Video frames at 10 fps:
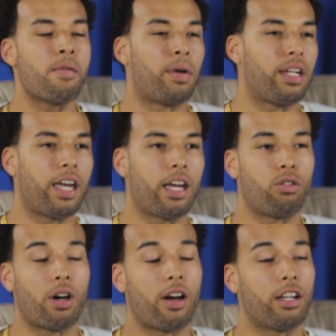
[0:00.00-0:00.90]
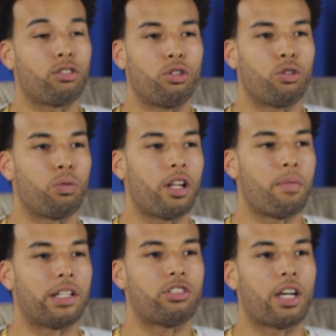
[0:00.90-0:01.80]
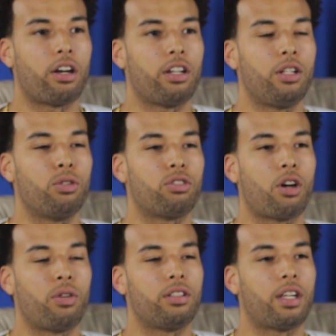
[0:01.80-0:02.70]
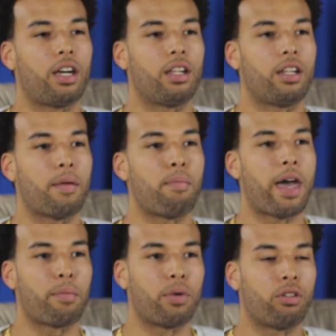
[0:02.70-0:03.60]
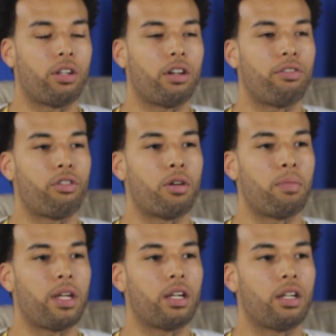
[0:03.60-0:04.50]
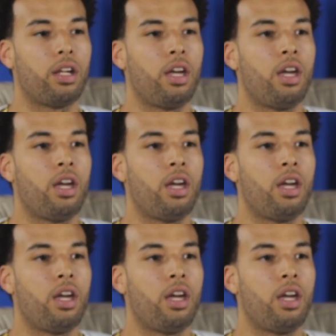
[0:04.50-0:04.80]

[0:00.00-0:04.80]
my dad throughout high school as well in my childhood, he was always that, that backbone there for me and